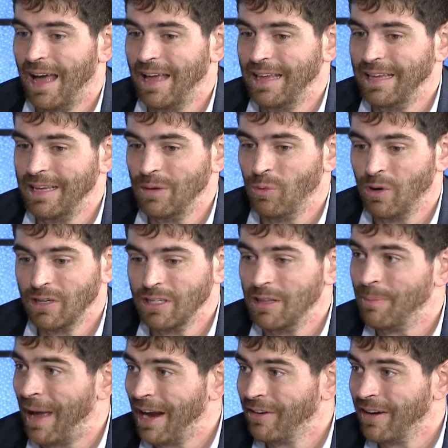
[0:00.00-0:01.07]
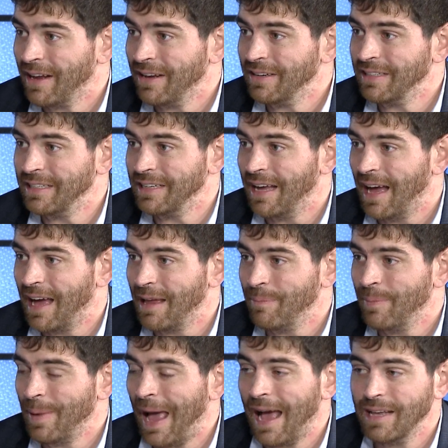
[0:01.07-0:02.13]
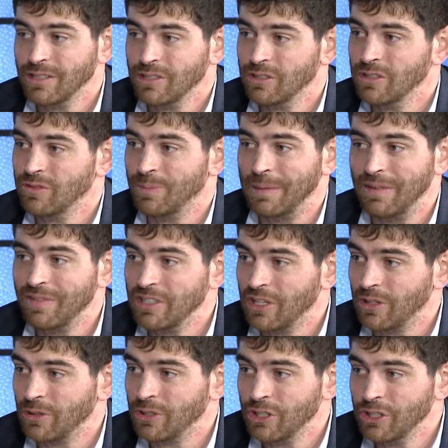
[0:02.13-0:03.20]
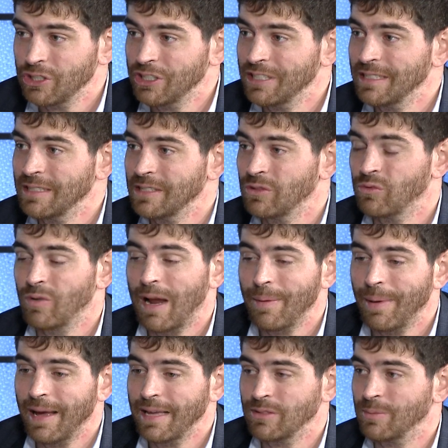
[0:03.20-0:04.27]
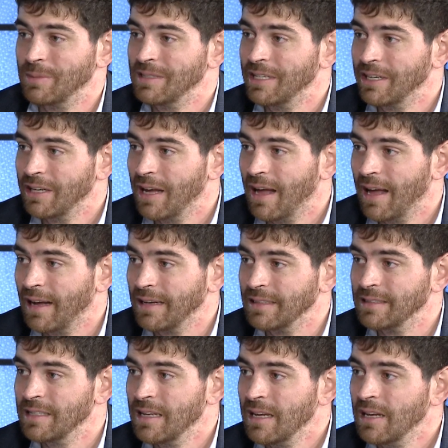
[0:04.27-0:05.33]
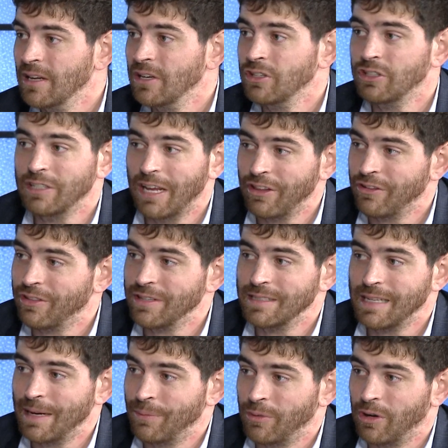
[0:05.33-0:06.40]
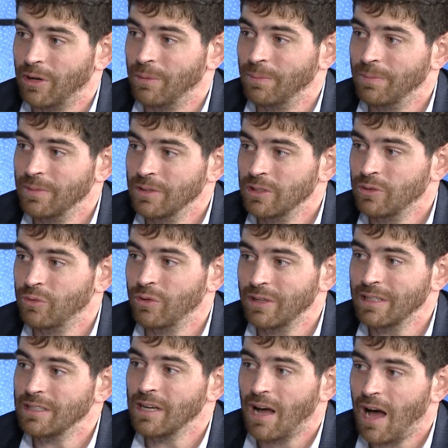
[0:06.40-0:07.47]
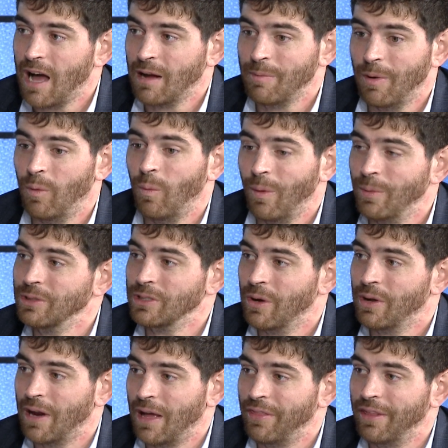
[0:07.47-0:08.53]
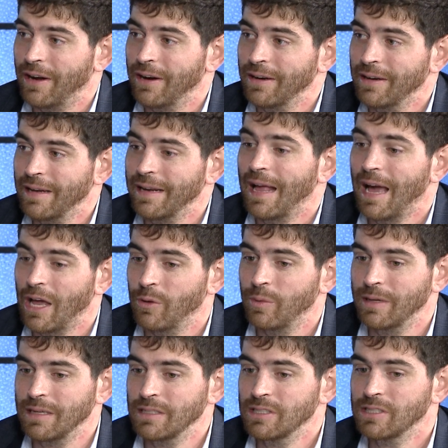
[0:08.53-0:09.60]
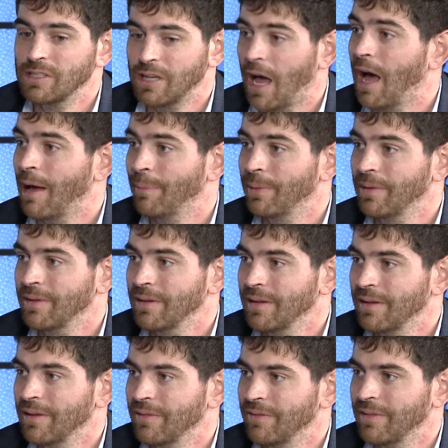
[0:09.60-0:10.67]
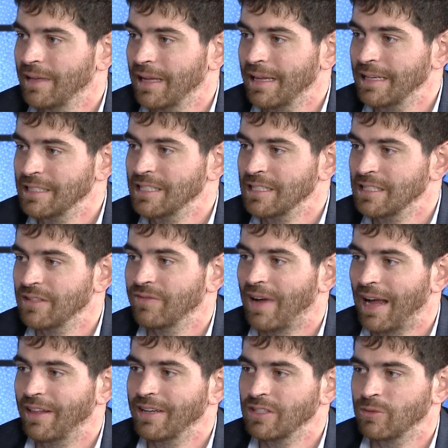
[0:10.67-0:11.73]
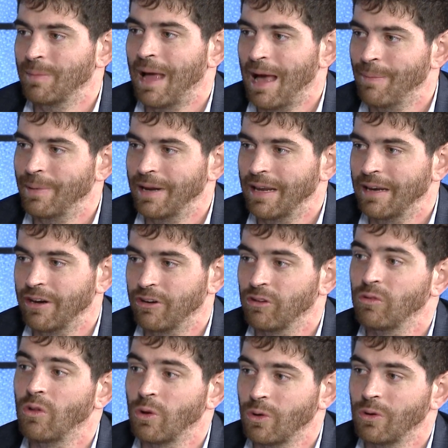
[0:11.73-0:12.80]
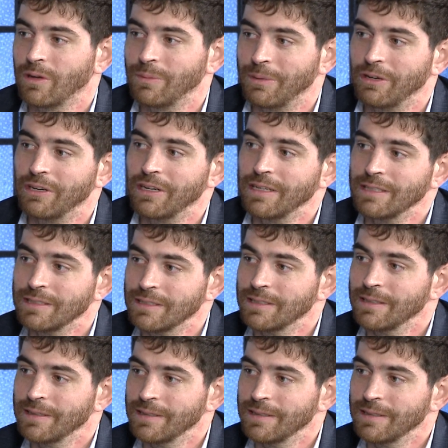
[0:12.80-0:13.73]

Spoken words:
he worked in the background, he got pastors from evangelical churches, rabbis from synagogues, together in the same room to really talk about what was going on there and how do we stop incidents of violence from happening in our local communities.